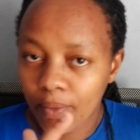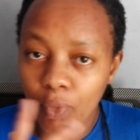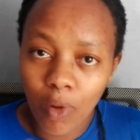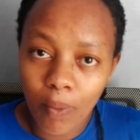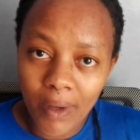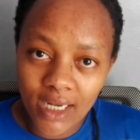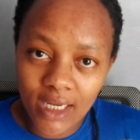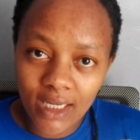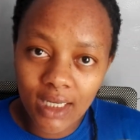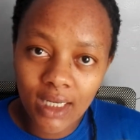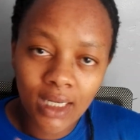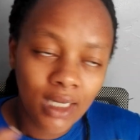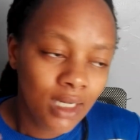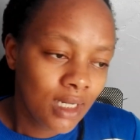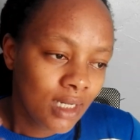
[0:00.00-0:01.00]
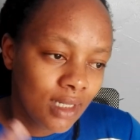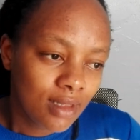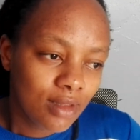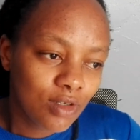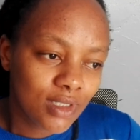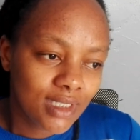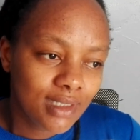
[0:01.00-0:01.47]
properly.
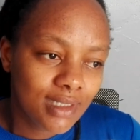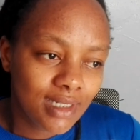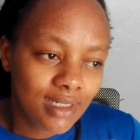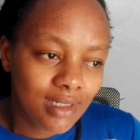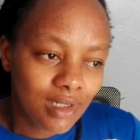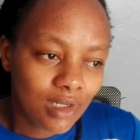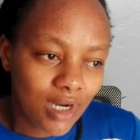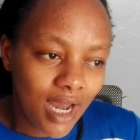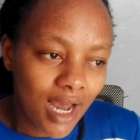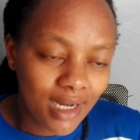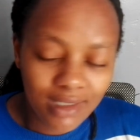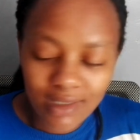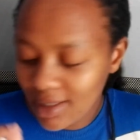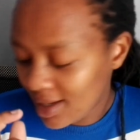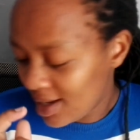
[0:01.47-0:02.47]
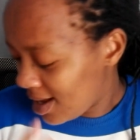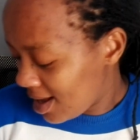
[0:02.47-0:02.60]
Those didn't react.